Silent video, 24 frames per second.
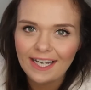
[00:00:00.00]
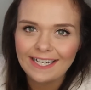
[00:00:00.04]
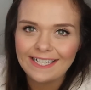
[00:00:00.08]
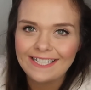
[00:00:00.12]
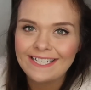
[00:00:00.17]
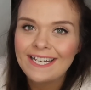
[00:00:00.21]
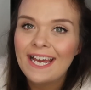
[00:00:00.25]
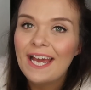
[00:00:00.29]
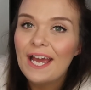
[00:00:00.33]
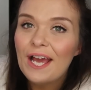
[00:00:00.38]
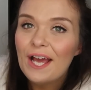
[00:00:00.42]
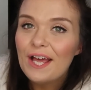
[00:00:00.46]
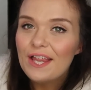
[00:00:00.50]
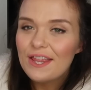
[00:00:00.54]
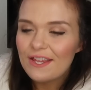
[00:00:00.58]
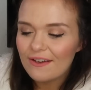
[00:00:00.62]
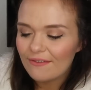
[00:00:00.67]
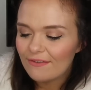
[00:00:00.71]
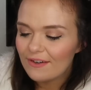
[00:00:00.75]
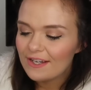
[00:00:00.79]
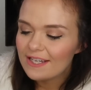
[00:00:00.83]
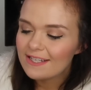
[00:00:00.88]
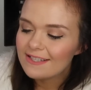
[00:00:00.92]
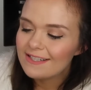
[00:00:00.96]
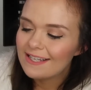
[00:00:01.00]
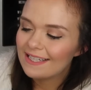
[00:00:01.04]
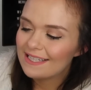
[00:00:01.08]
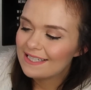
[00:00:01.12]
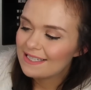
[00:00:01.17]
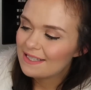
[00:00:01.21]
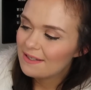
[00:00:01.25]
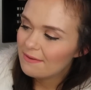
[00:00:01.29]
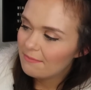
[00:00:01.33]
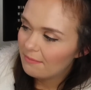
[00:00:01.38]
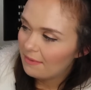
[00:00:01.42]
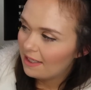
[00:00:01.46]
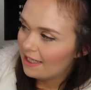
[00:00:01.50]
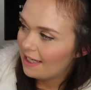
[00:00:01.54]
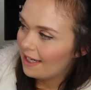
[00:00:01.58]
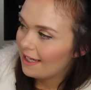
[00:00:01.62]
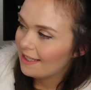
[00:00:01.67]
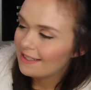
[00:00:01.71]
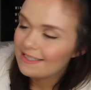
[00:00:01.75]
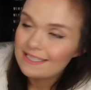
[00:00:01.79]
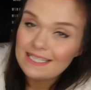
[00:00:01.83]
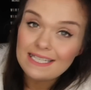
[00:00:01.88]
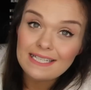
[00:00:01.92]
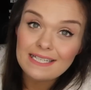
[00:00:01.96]
And the first thing is that my
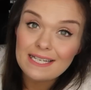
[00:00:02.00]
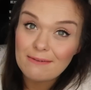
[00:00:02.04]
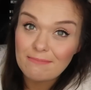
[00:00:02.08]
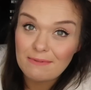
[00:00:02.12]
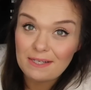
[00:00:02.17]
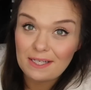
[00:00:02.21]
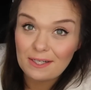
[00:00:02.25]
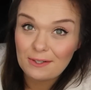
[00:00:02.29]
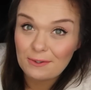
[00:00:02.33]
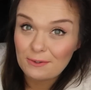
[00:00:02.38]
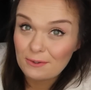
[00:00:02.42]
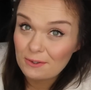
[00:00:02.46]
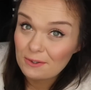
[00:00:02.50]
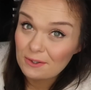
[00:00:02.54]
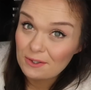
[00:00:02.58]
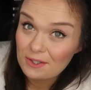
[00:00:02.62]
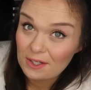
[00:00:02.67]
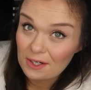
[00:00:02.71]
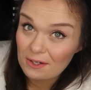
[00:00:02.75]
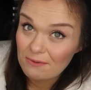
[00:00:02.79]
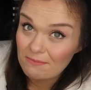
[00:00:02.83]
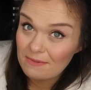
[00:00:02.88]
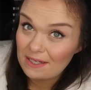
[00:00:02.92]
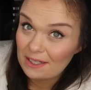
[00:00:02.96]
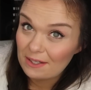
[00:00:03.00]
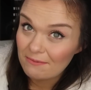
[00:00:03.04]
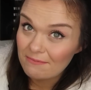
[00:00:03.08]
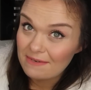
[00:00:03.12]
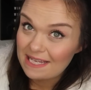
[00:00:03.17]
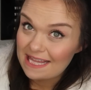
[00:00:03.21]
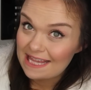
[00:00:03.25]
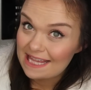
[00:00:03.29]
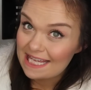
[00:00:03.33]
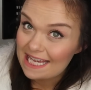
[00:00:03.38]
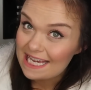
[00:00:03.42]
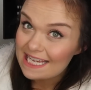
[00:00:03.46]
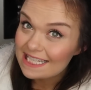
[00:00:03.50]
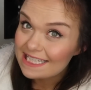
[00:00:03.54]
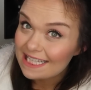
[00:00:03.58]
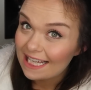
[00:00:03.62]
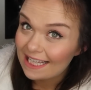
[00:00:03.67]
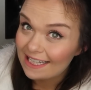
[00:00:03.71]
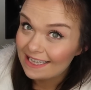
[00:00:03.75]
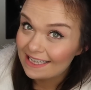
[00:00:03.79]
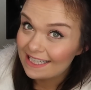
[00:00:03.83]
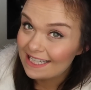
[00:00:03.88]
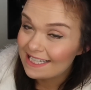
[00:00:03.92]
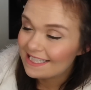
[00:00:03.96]
Auntie Debbie and Uncle Jeremy got me this,
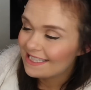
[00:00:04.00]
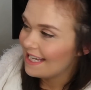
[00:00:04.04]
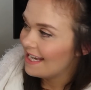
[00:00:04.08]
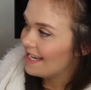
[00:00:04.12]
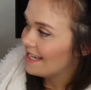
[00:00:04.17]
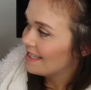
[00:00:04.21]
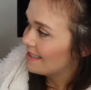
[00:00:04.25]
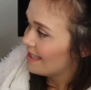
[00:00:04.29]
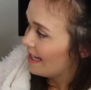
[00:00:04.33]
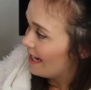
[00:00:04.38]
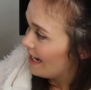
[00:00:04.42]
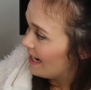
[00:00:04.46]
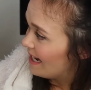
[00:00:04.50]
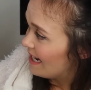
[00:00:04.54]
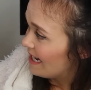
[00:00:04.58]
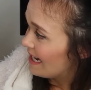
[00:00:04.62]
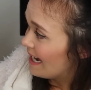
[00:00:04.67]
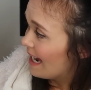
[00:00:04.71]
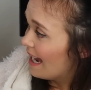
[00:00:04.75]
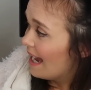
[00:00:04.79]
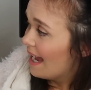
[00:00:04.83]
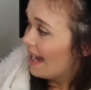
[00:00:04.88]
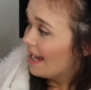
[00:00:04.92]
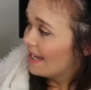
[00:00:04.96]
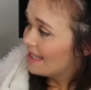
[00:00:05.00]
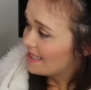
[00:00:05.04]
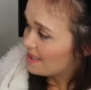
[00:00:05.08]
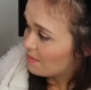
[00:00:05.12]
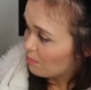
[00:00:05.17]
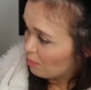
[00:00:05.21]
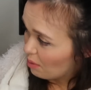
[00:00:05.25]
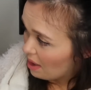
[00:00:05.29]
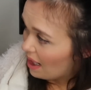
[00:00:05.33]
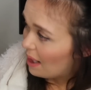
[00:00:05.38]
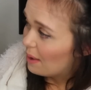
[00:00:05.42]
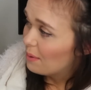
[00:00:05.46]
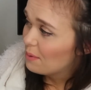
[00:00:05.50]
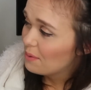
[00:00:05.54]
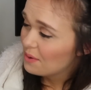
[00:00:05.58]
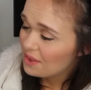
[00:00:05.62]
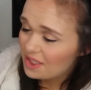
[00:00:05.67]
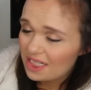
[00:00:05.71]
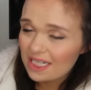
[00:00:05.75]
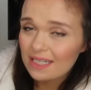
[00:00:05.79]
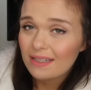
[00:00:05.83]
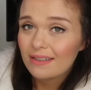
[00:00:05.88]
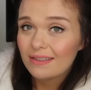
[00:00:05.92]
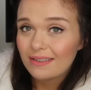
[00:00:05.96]
and this is a
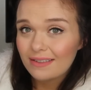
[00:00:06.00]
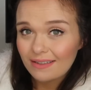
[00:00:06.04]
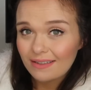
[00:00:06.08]
Sprout